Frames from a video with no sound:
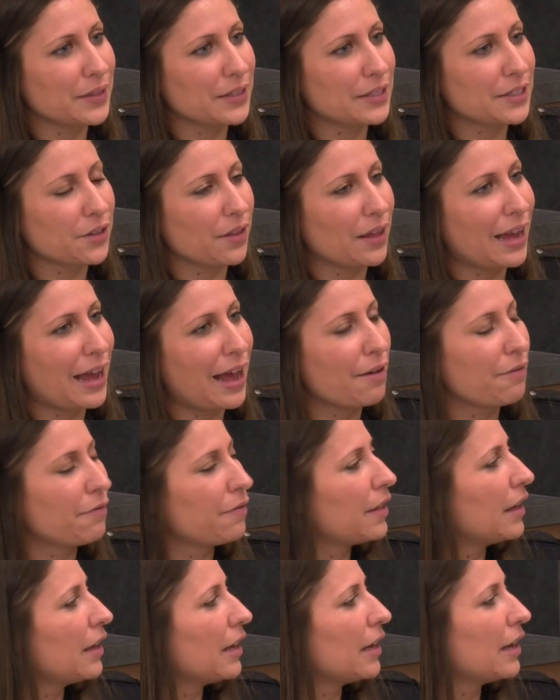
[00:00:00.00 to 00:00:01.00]
so they have
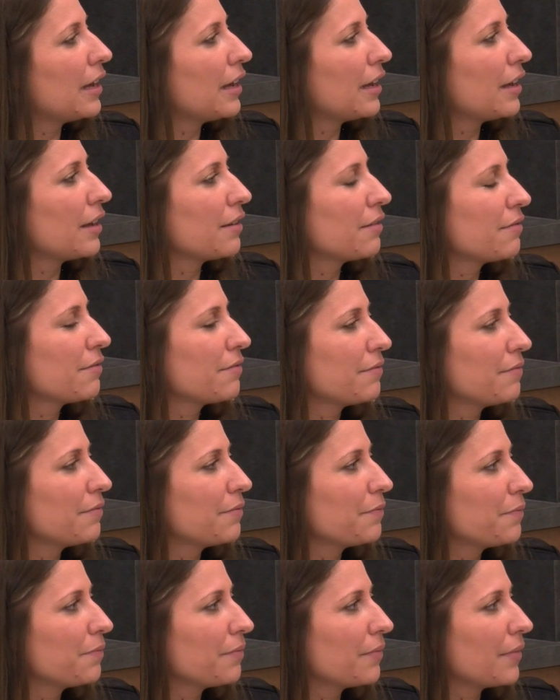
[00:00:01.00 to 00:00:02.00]
the,
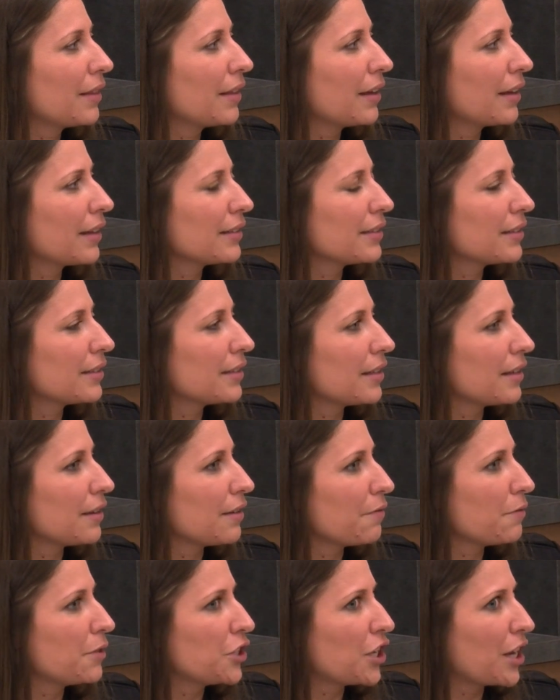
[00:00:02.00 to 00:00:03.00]
I think it's
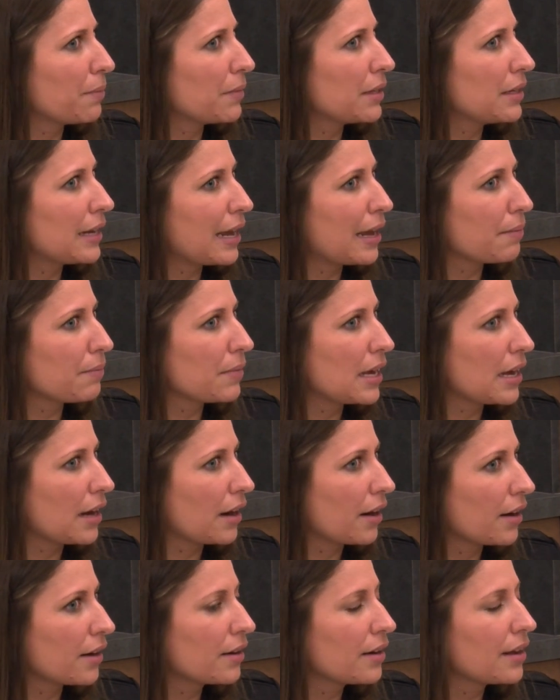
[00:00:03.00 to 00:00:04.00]
the Jam the Dam
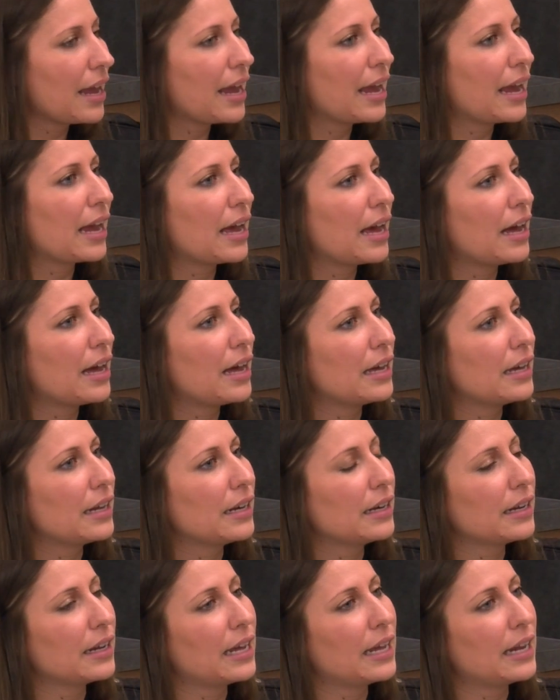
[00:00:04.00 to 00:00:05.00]
here,
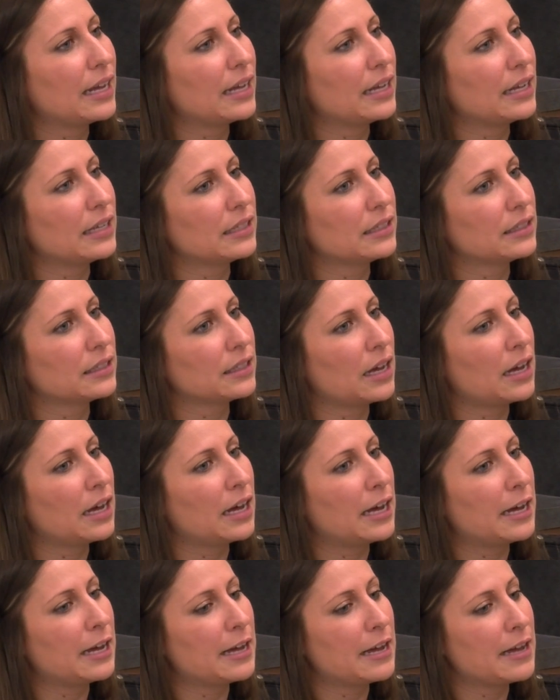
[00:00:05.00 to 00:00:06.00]
and it is
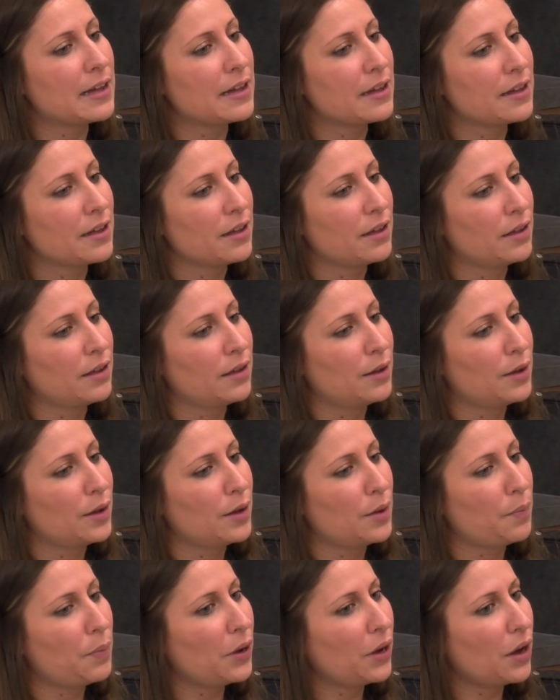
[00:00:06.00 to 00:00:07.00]

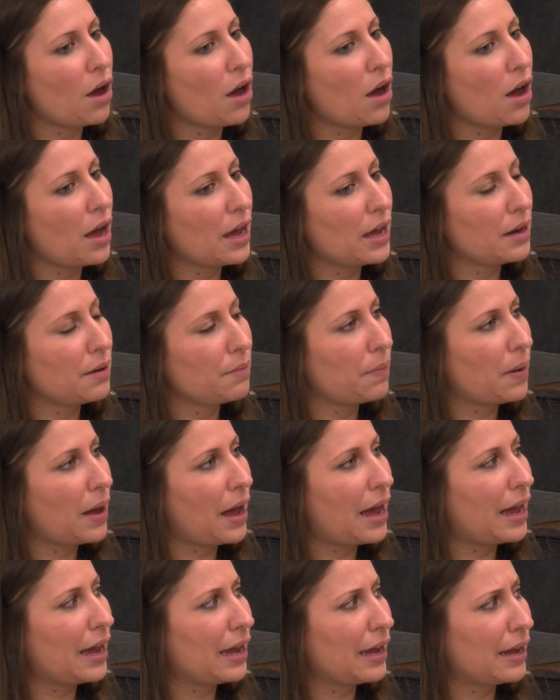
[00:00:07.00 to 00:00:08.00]
put on
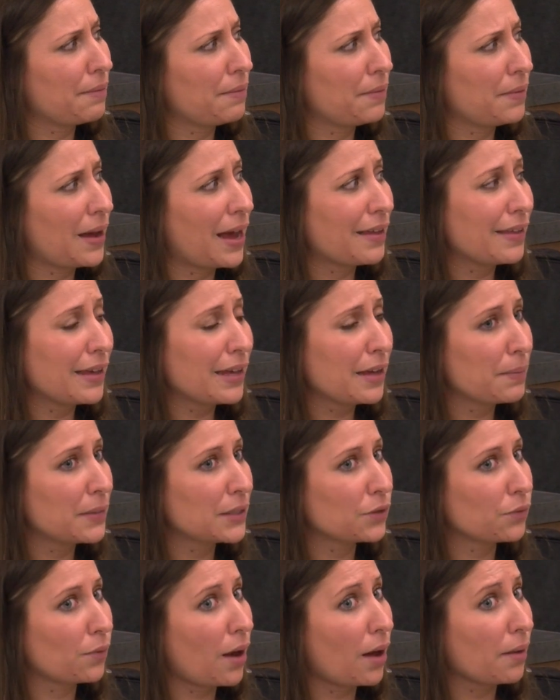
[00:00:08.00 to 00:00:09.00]
by, I think,
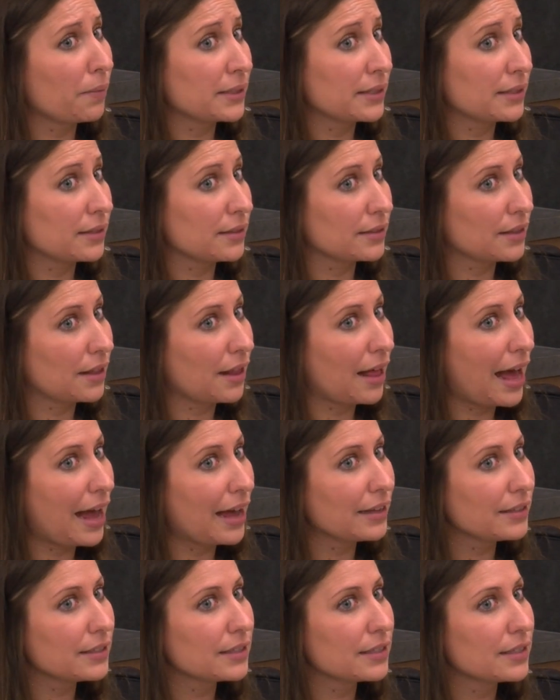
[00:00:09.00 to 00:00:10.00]
Miss Robinson's
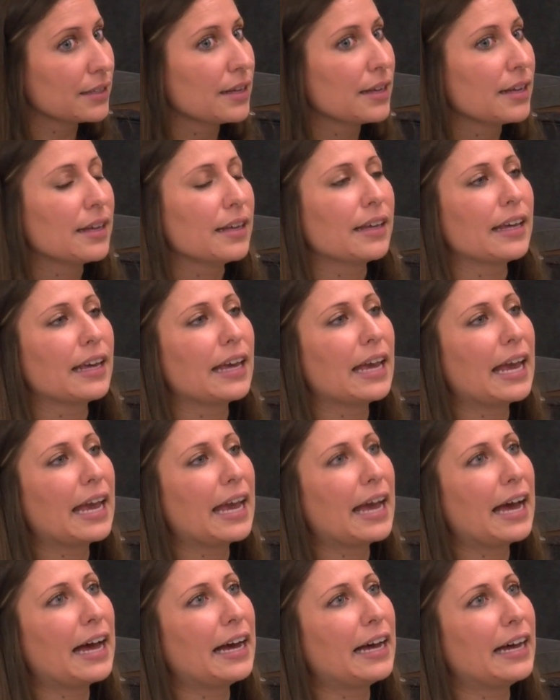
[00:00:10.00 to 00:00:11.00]
class,
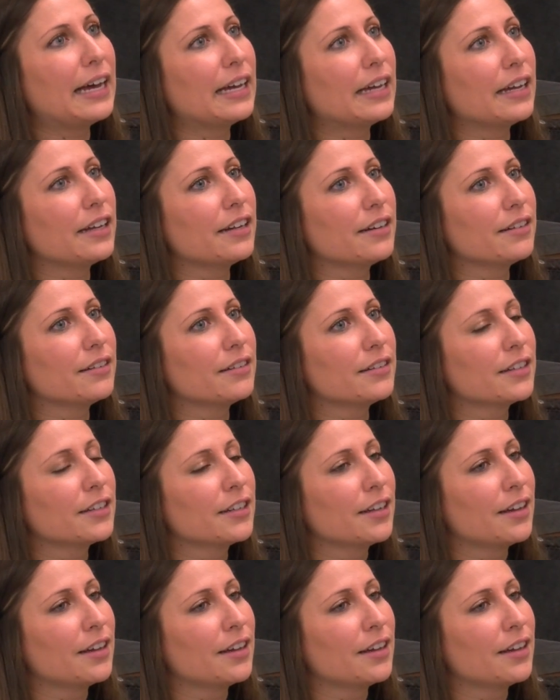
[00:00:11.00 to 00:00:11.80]
and